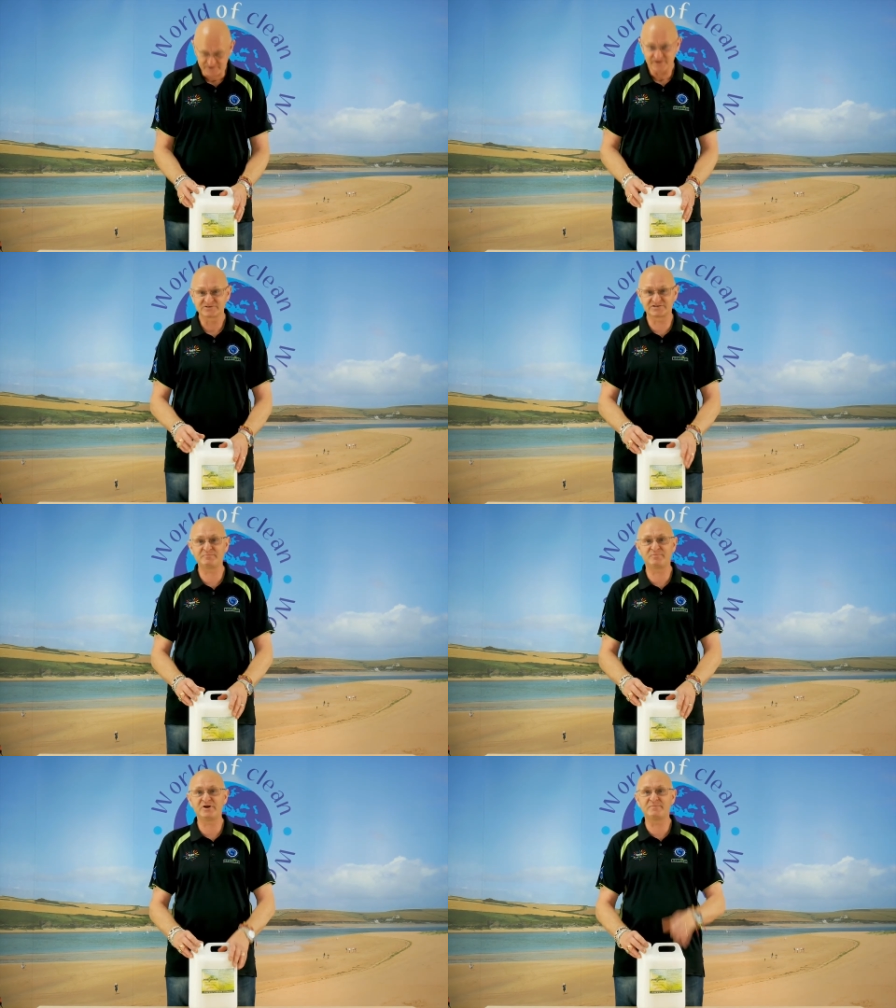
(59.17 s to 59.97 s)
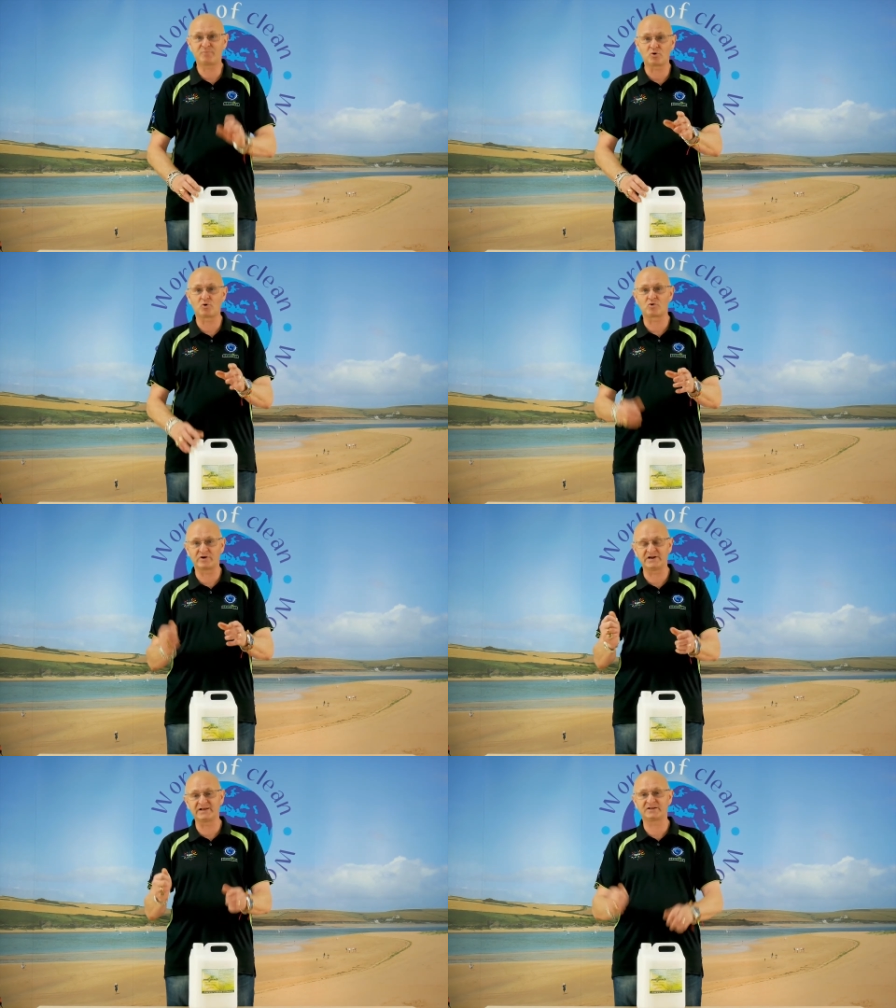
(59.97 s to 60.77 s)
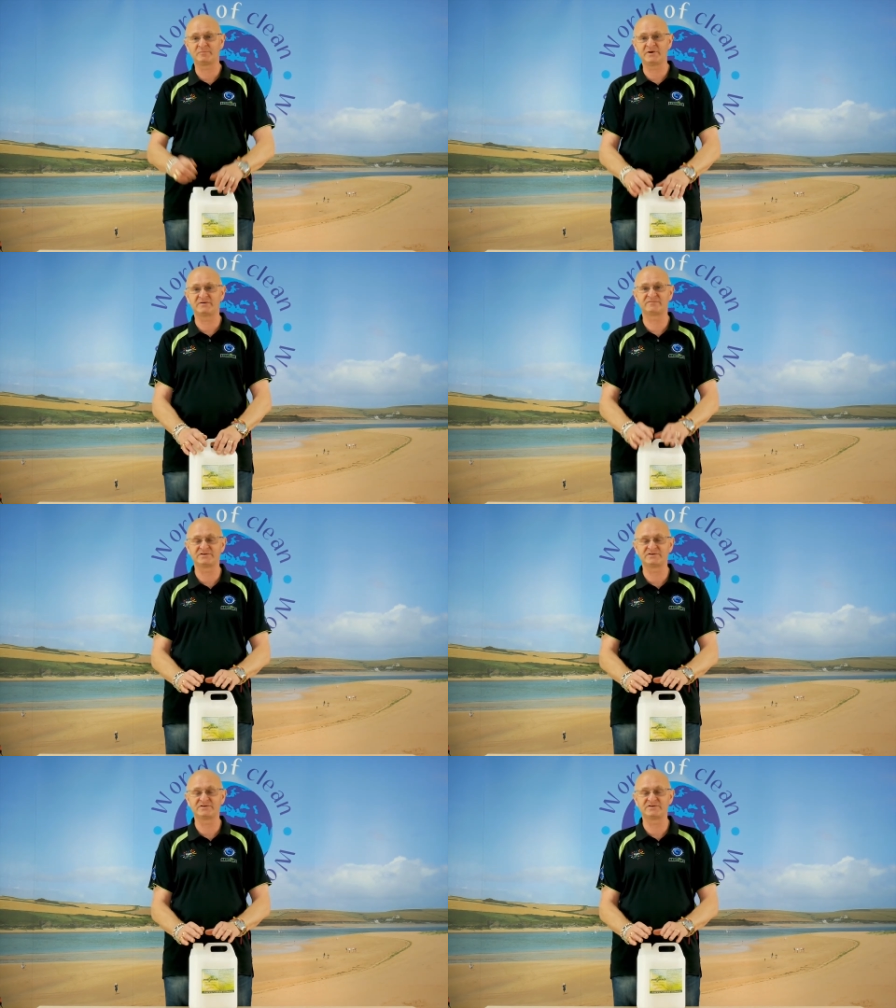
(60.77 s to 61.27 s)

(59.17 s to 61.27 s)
Simply pour a little bit of the